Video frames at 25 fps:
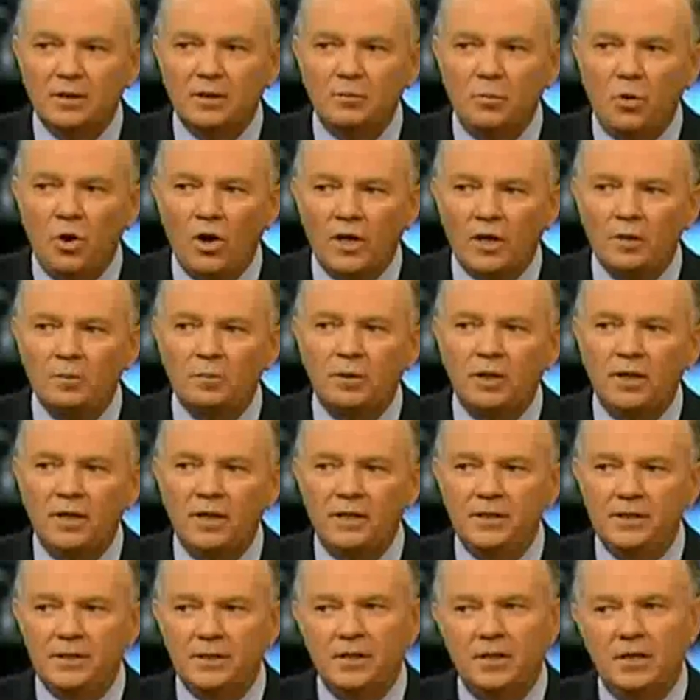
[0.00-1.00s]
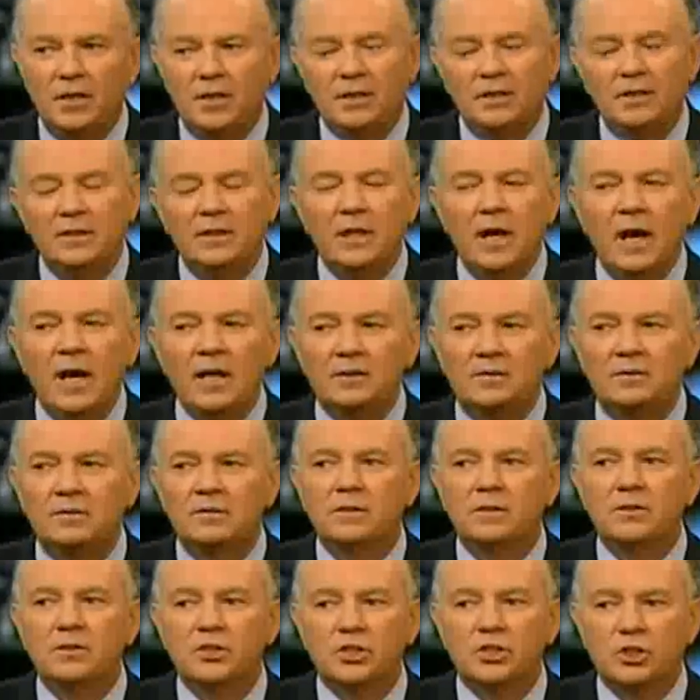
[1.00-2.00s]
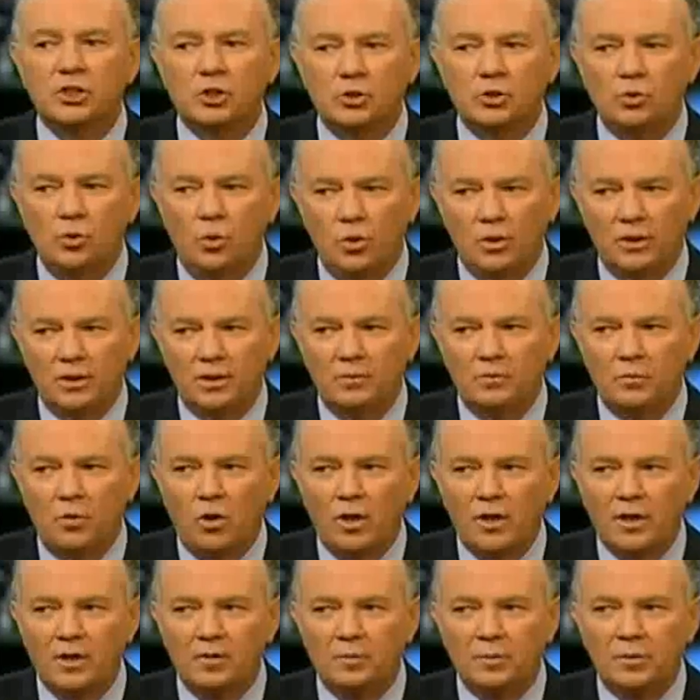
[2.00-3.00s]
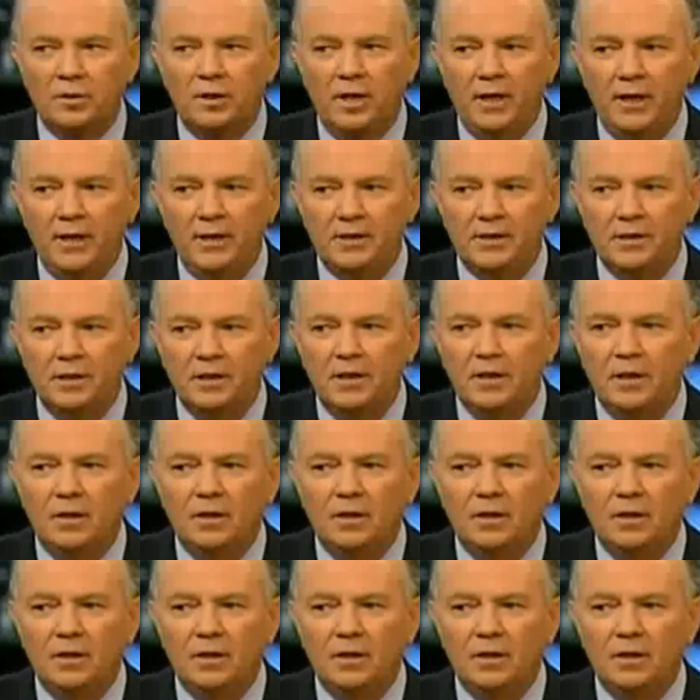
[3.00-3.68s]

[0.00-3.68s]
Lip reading: the marketplace, not to distort the marketplace,